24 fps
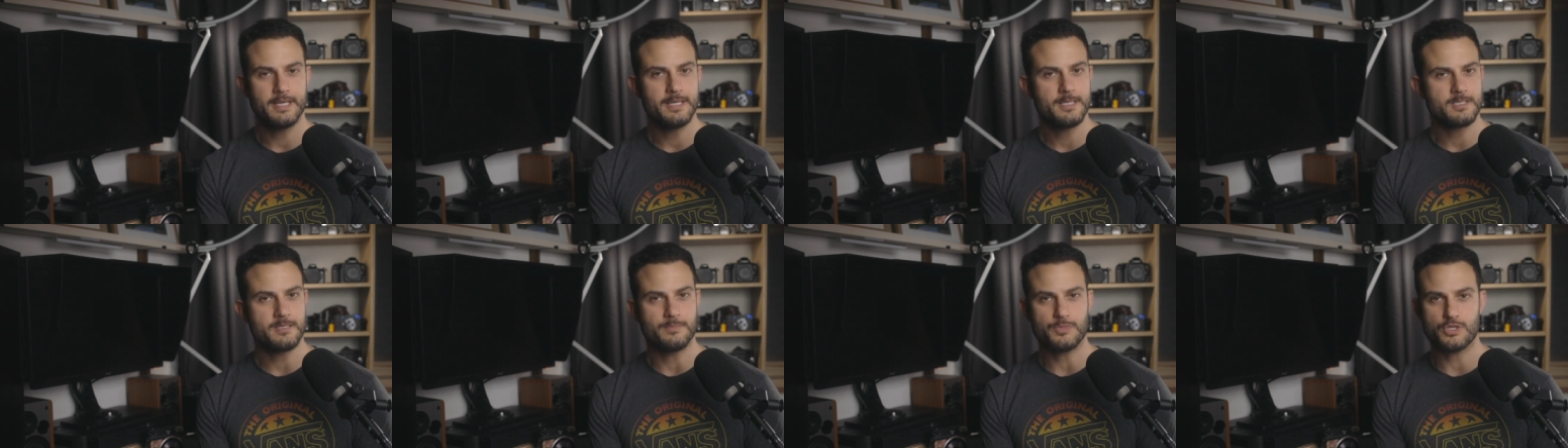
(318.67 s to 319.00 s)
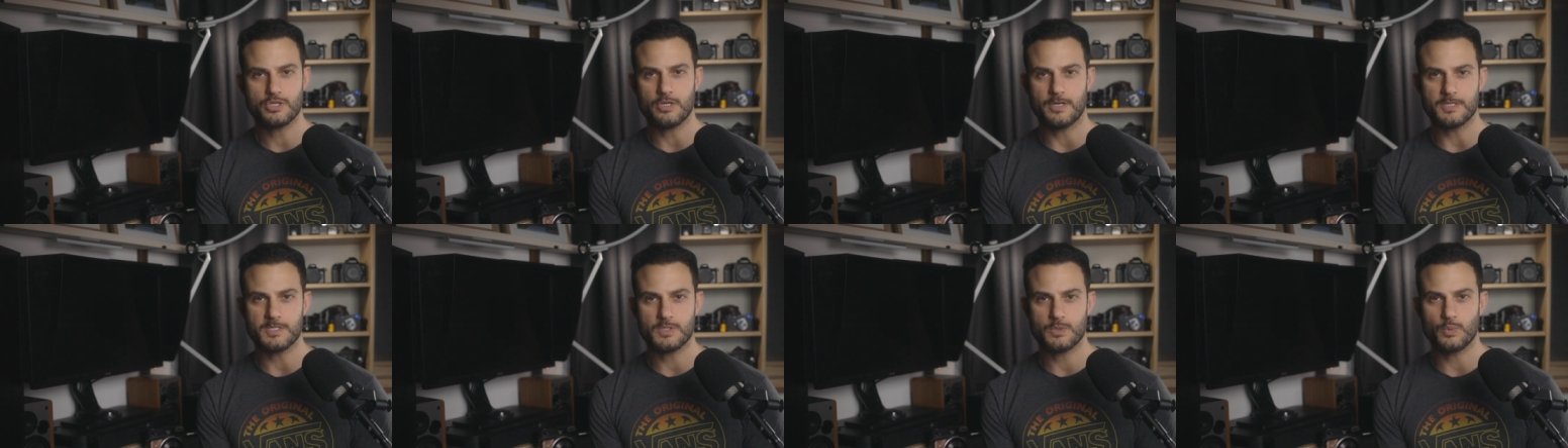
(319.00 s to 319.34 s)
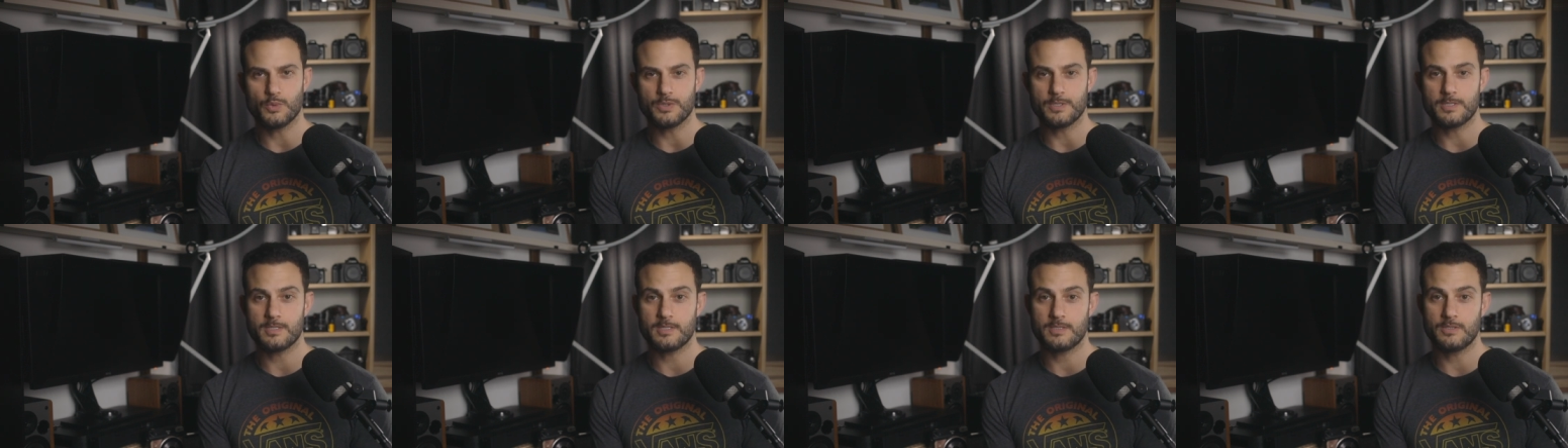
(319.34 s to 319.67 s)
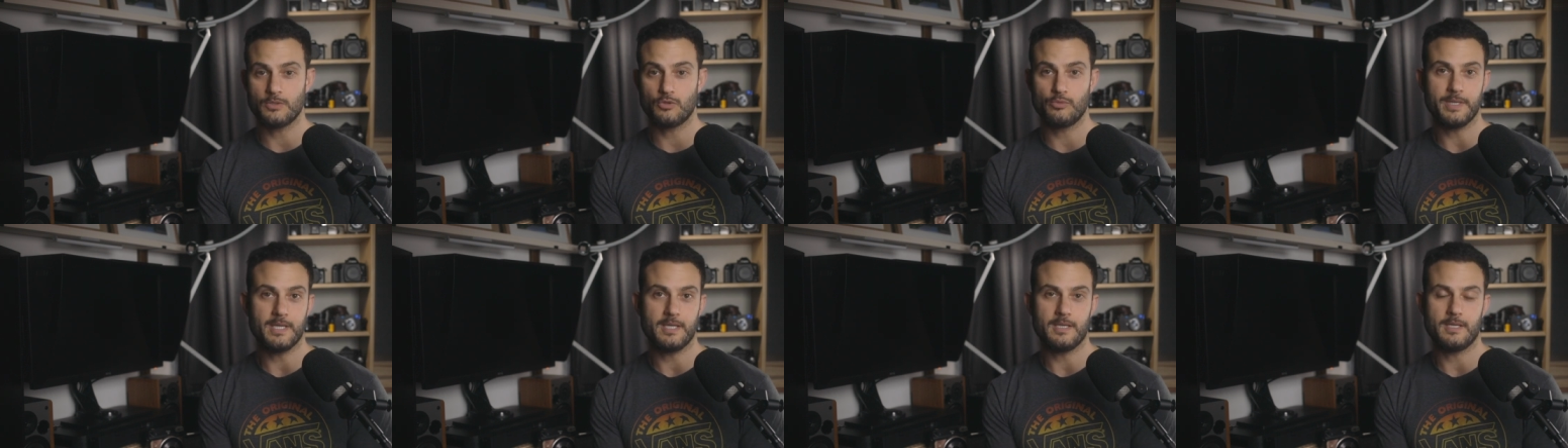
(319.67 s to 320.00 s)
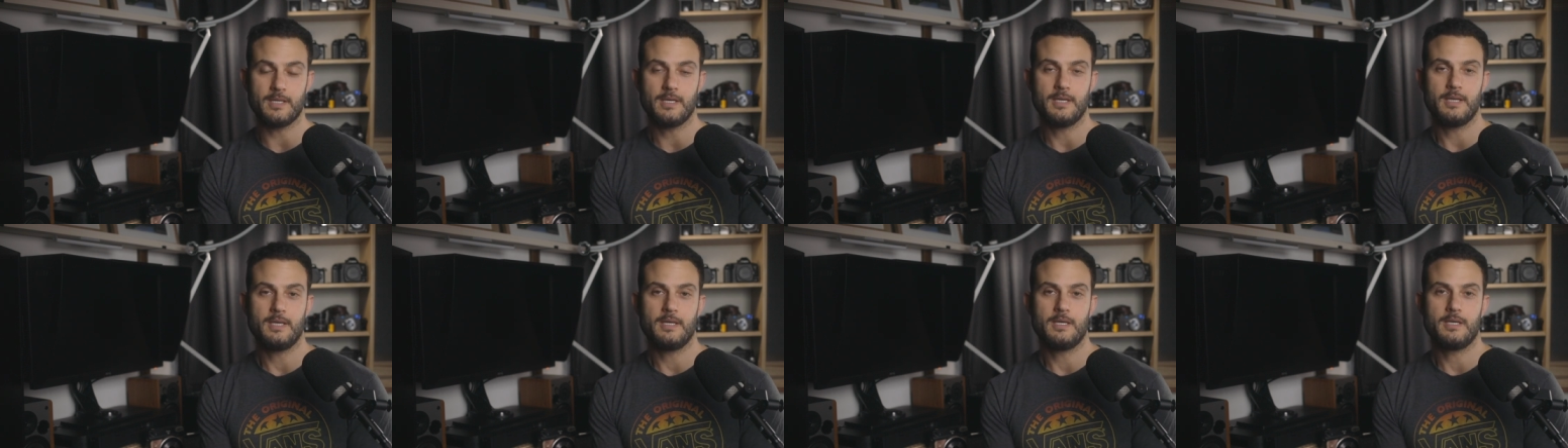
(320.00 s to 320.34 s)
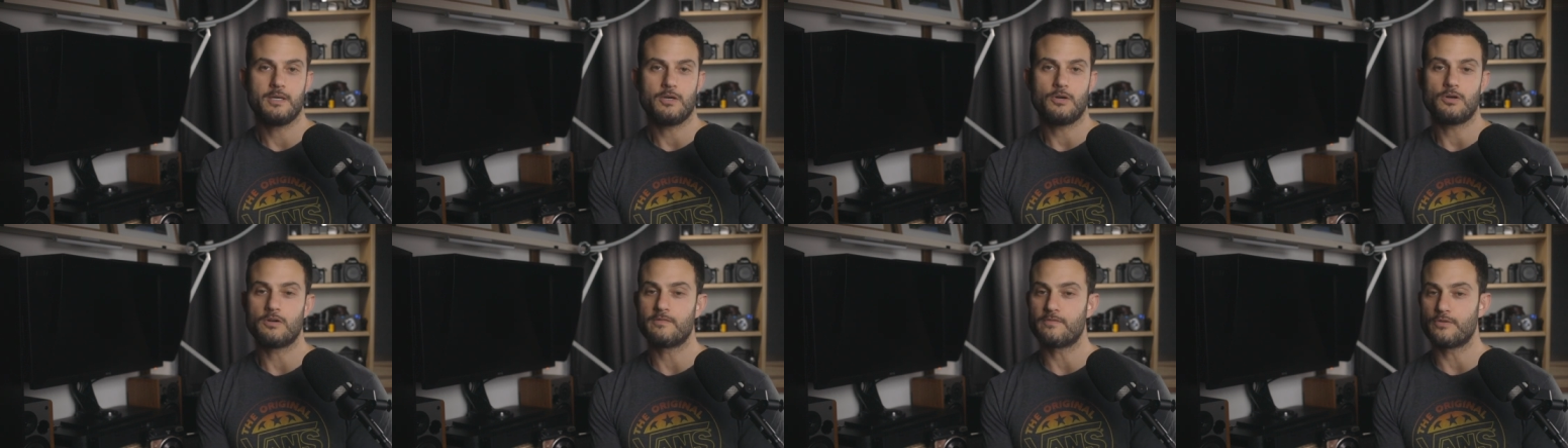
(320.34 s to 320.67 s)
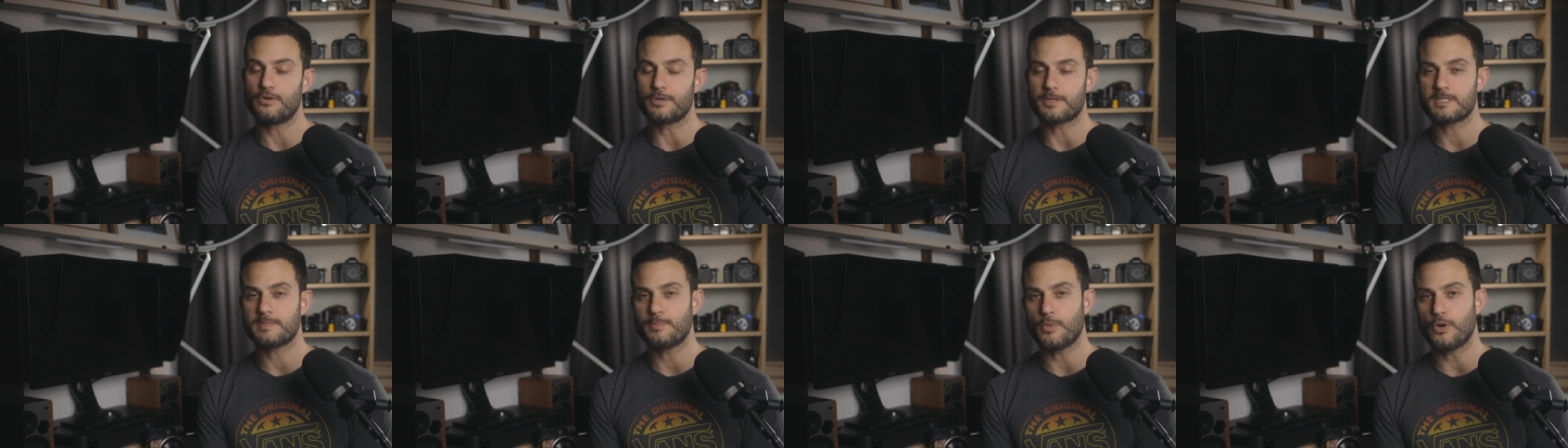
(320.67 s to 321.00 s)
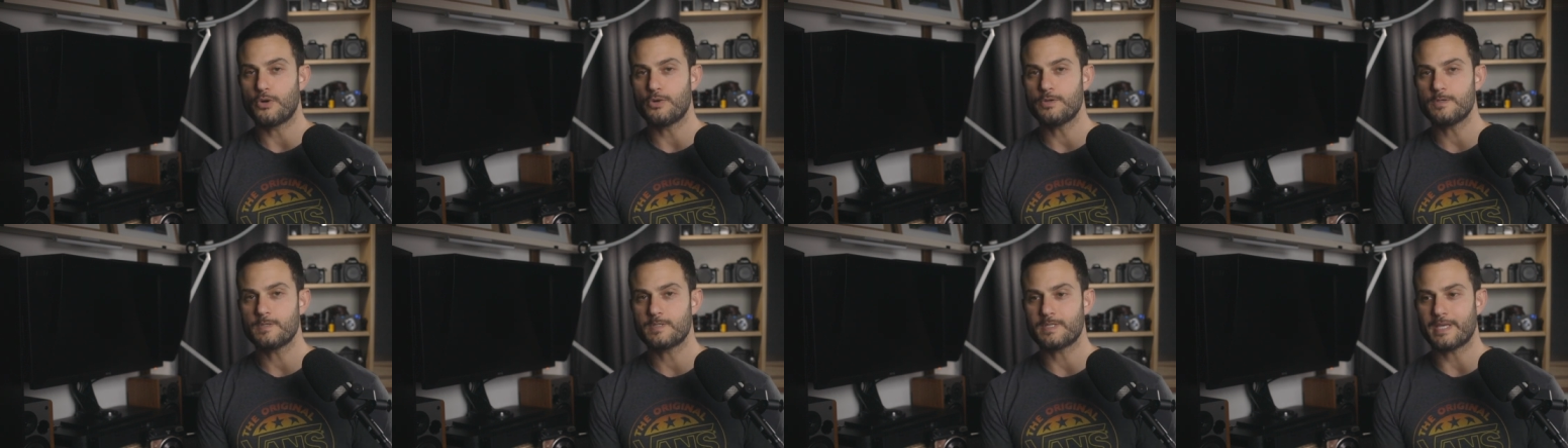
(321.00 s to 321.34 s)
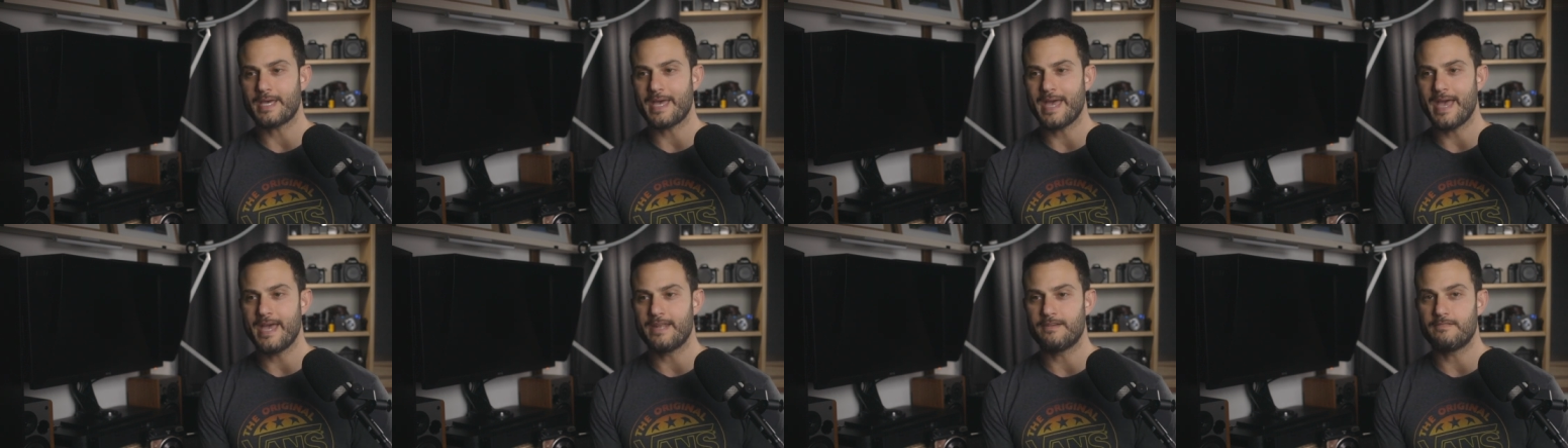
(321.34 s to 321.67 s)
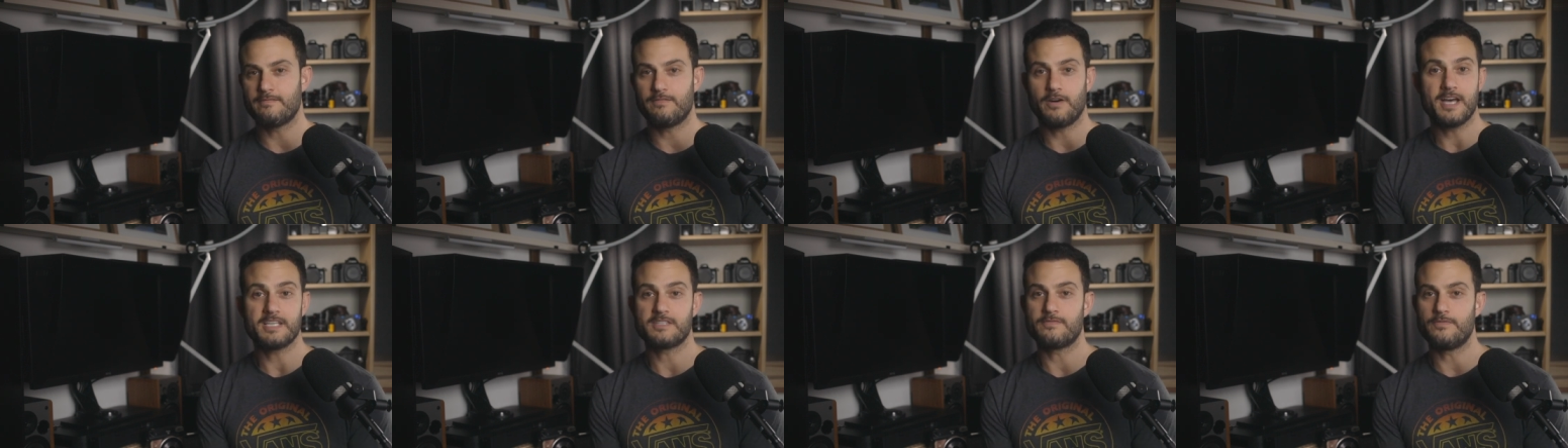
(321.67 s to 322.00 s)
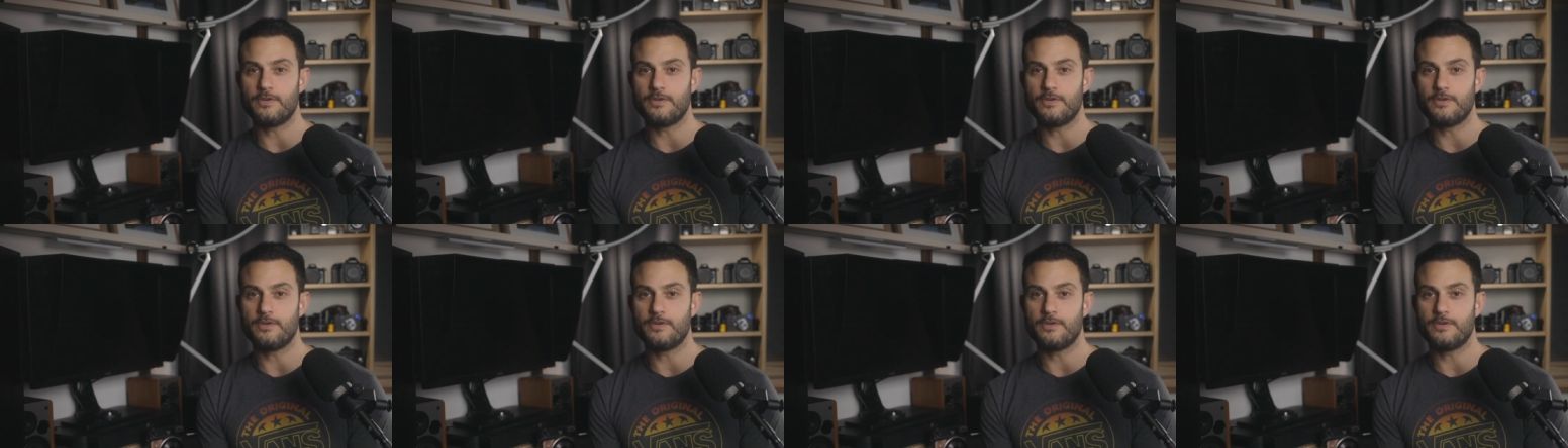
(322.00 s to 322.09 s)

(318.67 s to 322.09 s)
some shots would still be overexposed and vice